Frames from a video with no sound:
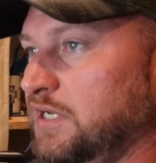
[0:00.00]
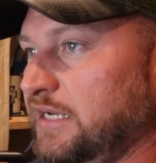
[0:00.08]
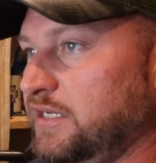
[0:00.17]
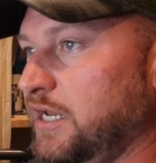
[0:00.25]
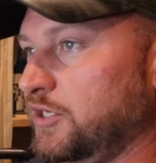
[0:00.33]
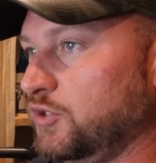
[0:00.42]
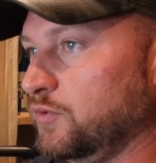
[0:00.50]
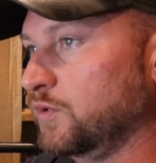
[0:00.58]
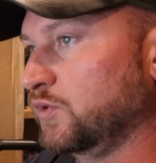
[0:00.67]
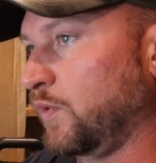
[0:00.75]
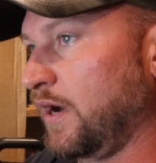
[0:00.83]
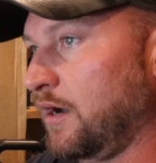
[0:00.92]
neck
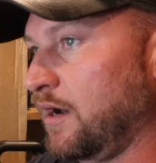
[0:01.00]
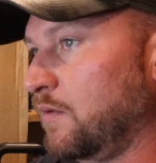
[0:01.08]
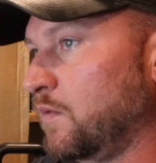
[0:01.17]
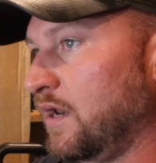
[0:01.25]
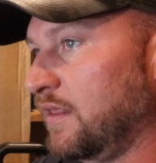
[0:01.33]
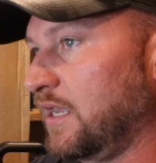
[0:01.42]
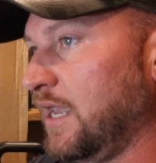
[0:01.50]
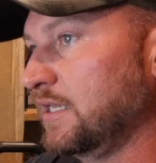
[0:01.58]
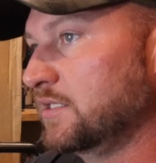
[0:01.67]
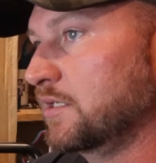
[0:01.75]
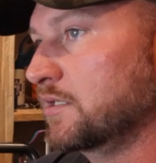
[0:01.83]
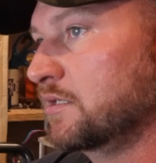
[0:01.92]
tension was weird on one of the
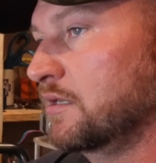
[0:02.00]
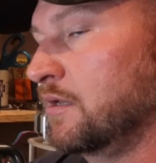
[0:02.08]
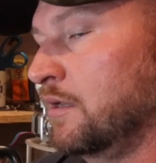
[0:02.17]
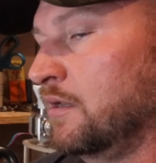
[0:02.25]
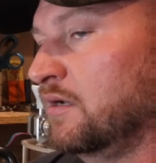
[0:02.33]
cases,